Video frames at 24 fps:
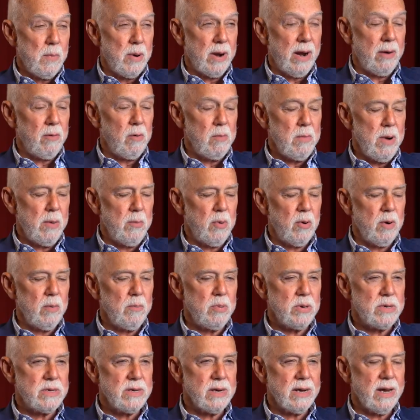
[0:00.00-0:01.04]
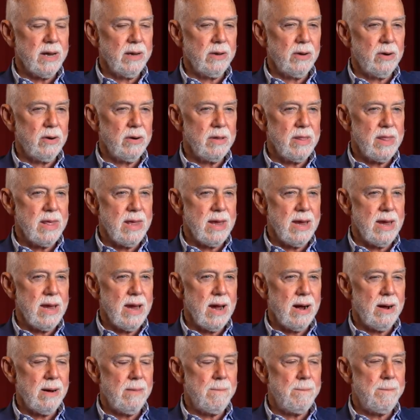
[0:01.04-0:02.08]
But I remember in particular
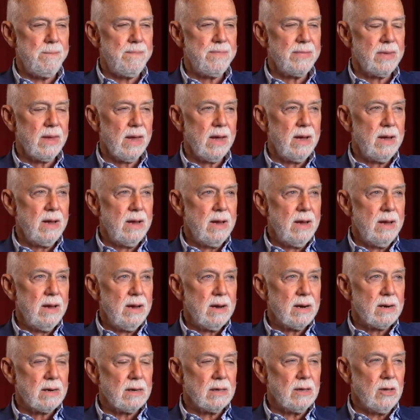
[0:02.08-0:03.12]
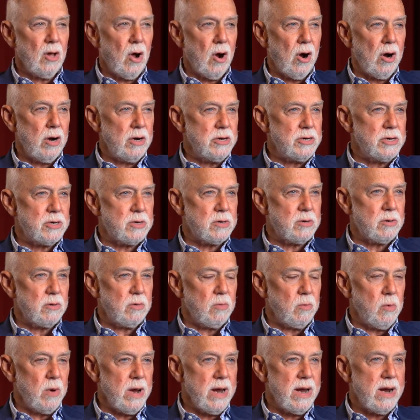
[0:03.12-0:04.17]
the um, large
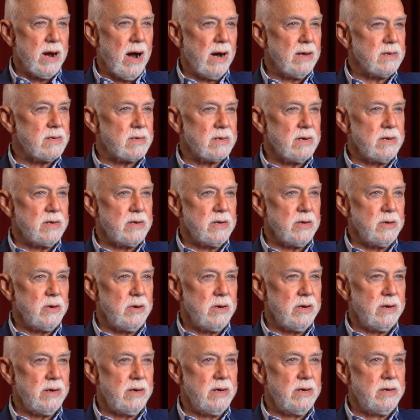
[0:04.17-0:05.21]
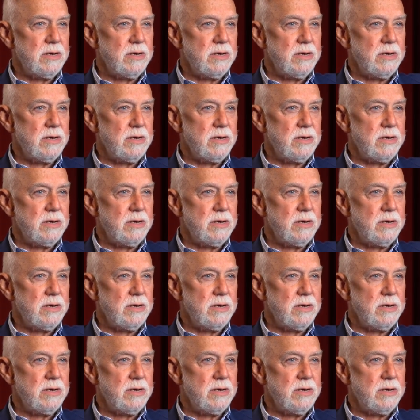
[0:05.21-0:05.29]
reconstituted